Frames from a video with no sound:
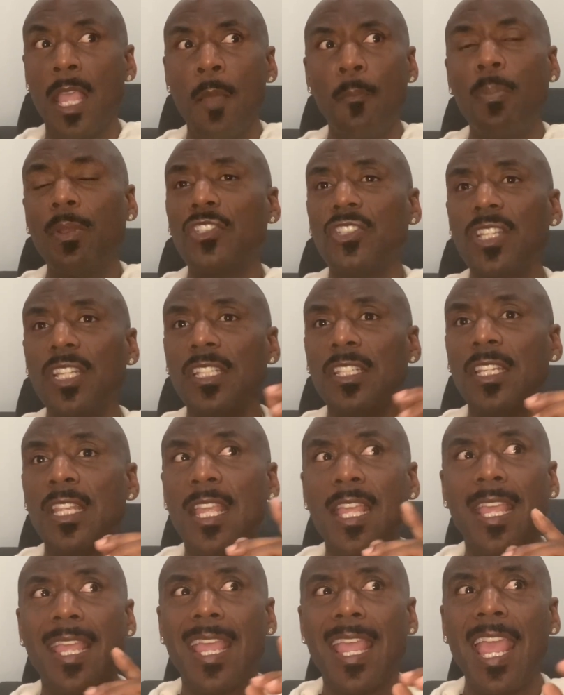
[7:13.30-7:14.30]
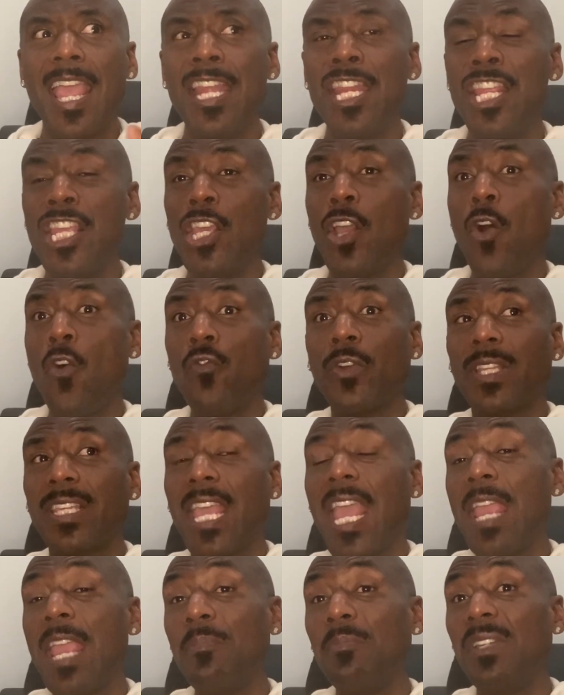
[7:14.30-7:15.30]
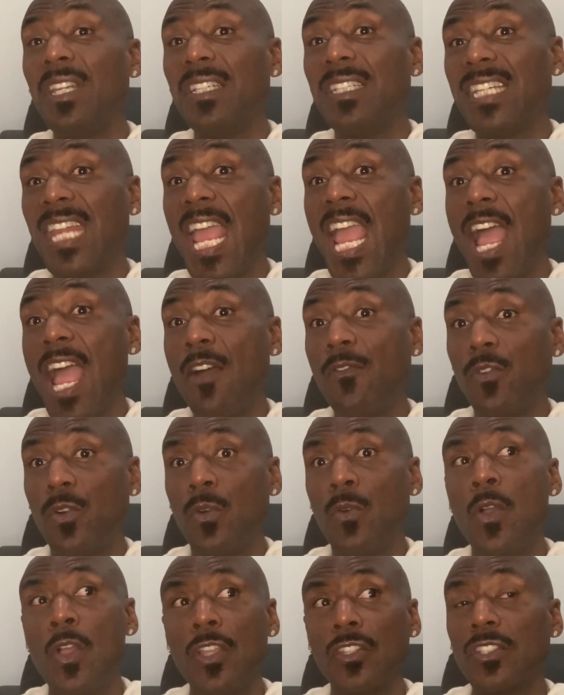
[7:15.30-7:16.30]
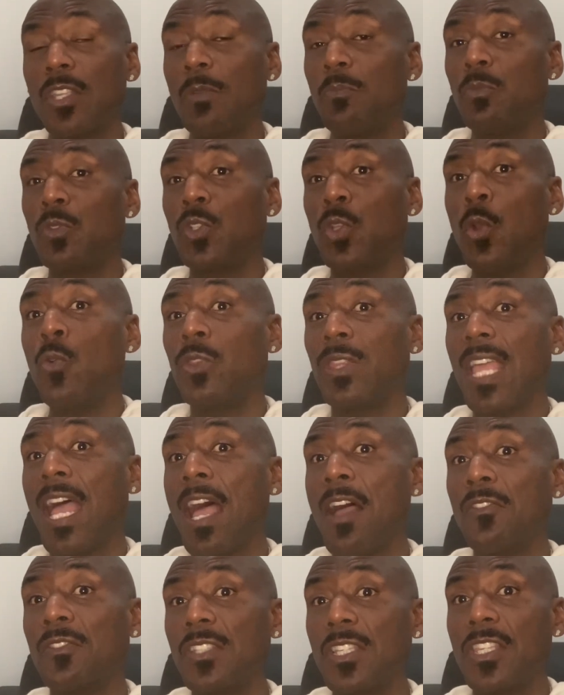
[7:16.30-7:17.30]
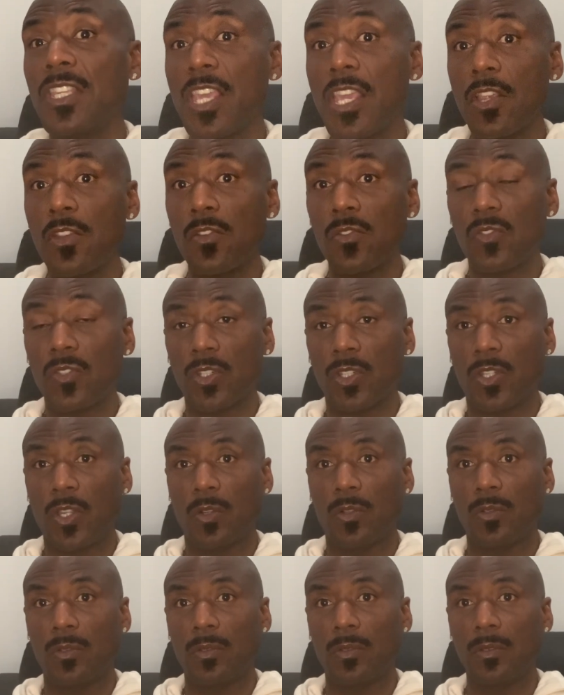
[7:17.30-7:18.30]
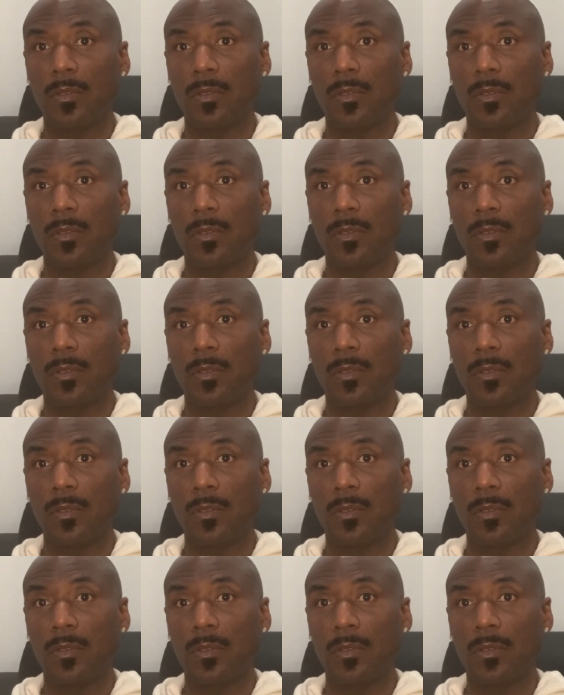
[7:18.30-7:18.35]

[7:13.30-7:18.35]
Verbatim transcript: But yet, and he overcame the devil some 2,000 years ago.